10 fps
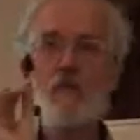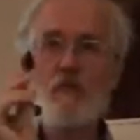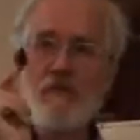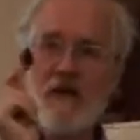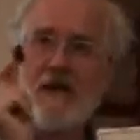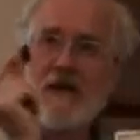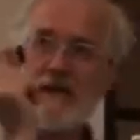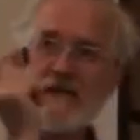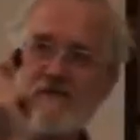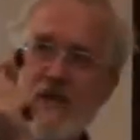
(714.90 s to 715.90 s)
group metal
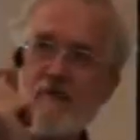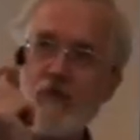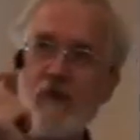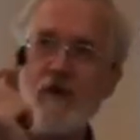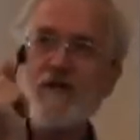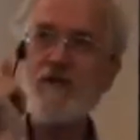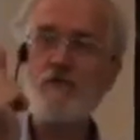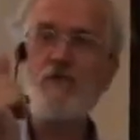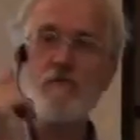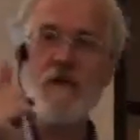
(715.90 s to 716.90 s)
is vaporized
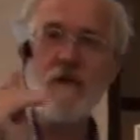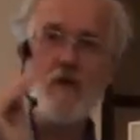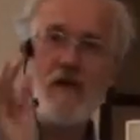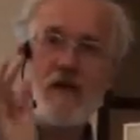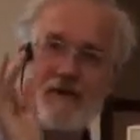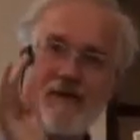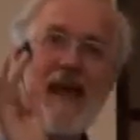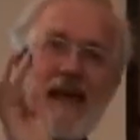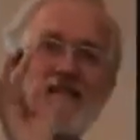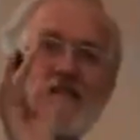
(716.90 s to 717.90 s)
through the meteoritic
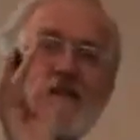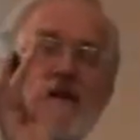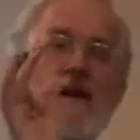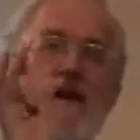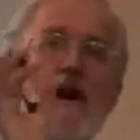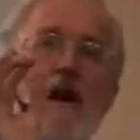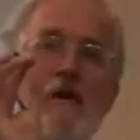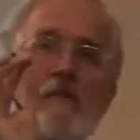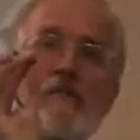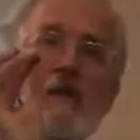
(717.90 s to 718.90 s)
glass,
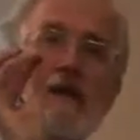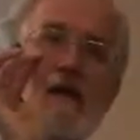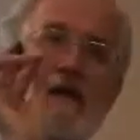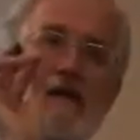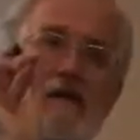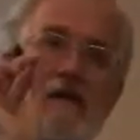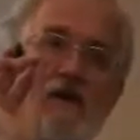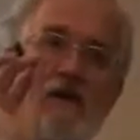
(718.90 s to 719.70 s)
it